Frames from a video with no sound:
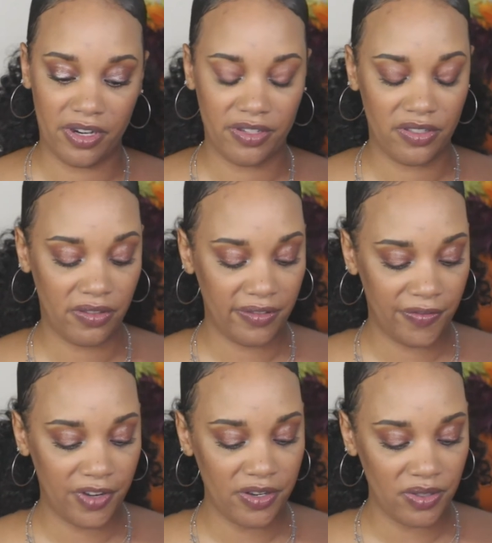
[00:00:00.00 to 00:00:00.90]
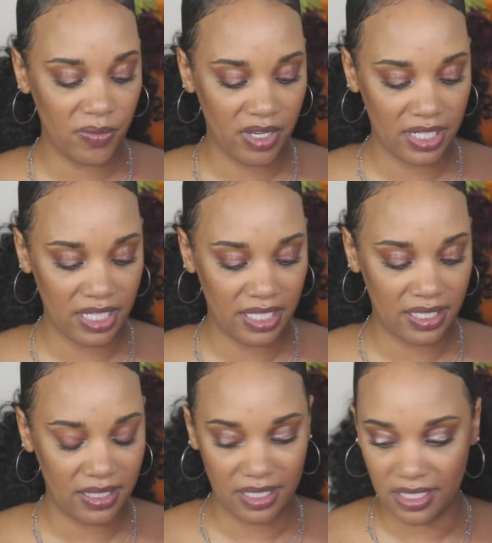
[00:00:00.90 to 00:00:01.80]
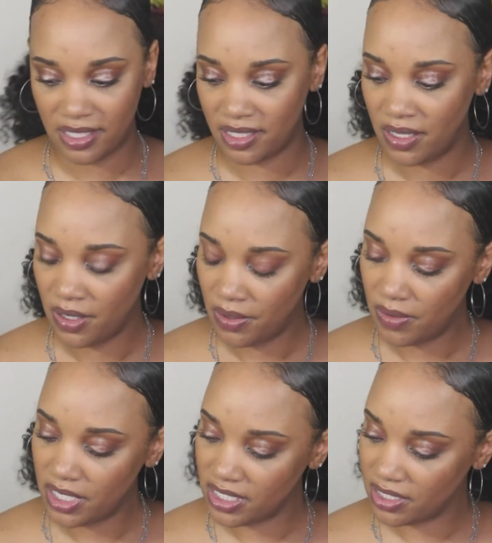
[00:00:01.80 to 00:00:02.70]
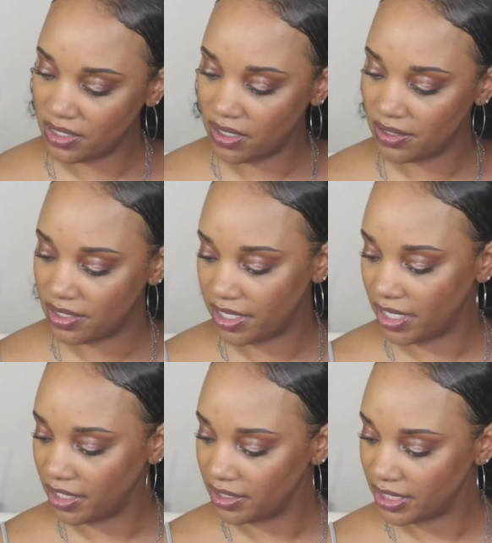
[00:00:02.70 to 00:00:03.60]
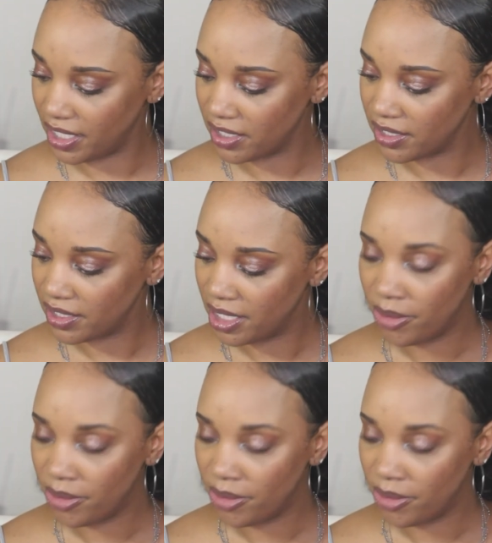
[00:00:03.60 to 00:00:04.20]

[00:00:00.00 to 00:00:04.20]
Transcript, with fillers: So the first one is this, what is this called? Sorry, I gotta look down.